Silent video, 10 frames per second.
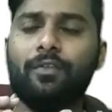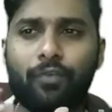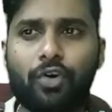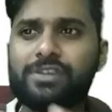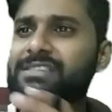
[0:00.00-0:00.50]

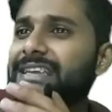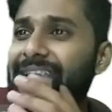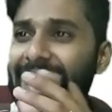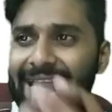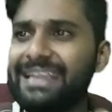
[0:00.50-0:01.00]
words, in
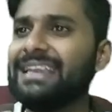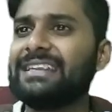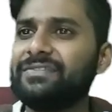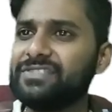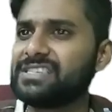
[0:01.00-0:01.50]
any
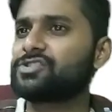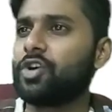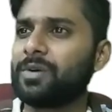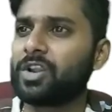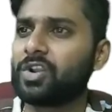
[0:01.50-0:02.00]
letter which is
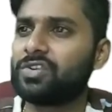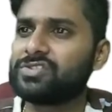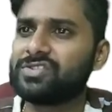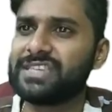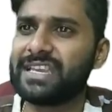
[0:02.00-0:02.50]
common or not.
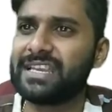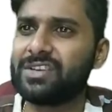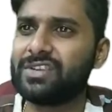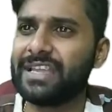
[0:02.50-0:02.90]
So check it out.